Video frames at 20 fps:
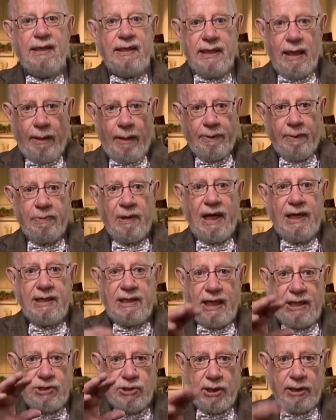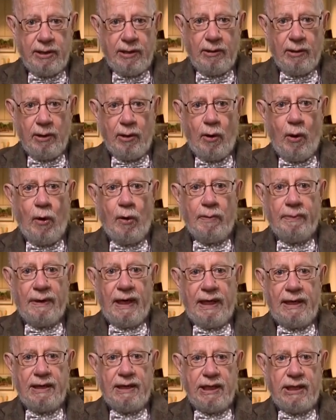the Plantation and the Lower
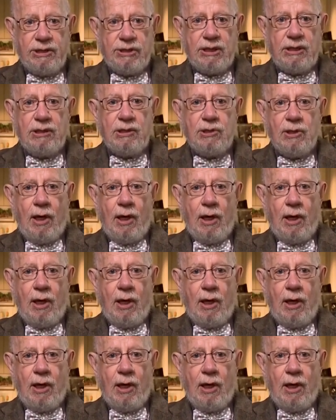Plantation.